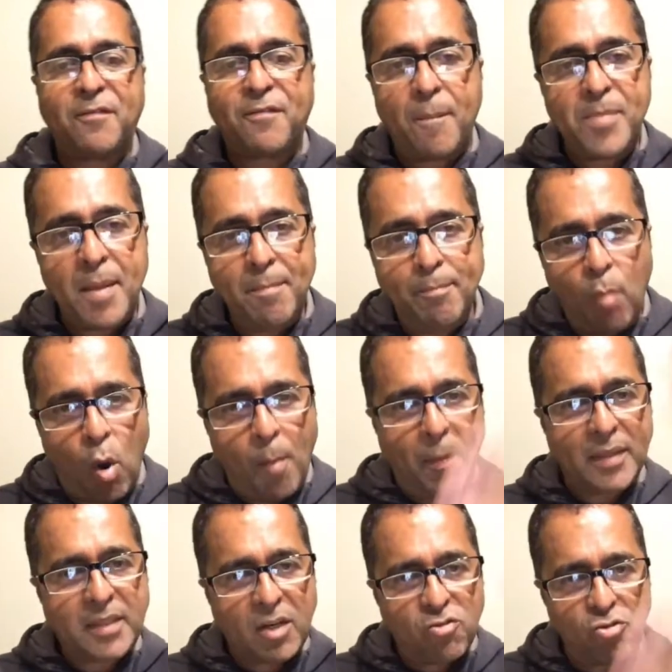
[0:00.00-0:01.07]
But from the
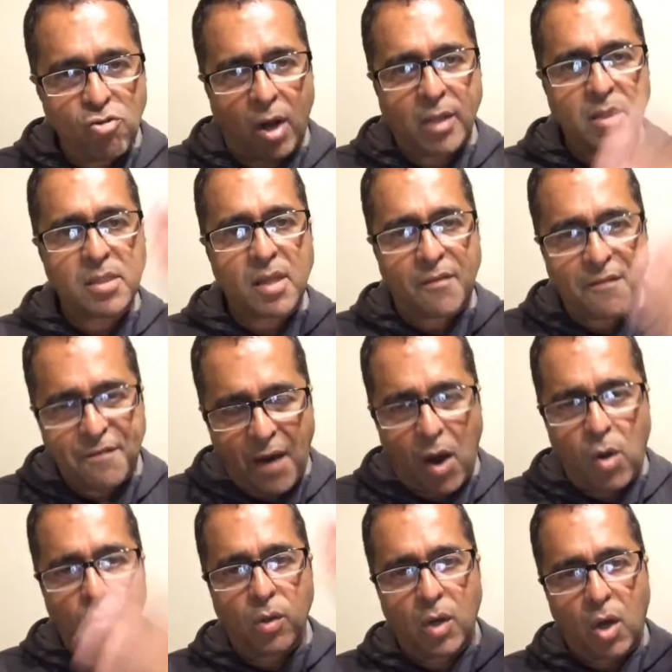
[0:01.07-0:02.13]
moment it runs
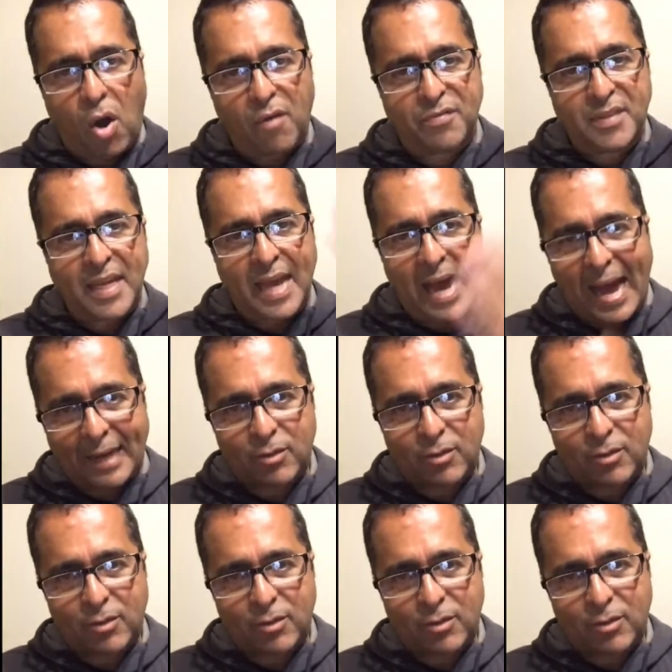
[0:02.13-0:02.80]
afoul of the